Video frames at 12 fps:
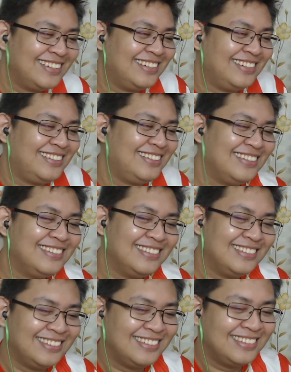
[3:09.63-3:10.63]

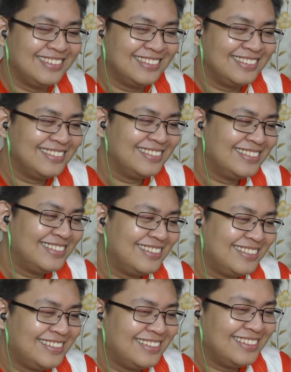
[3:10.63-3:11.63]

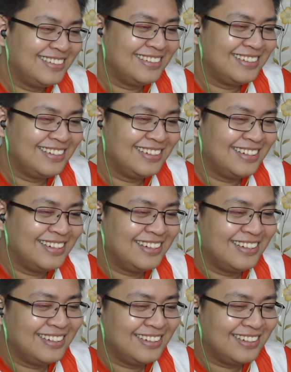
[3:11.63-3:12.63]

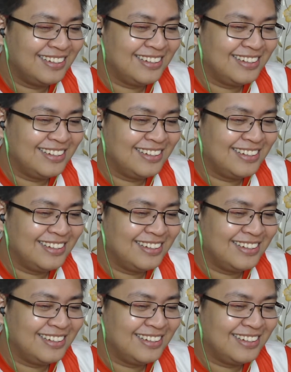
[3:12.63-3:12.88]
Nothing is said.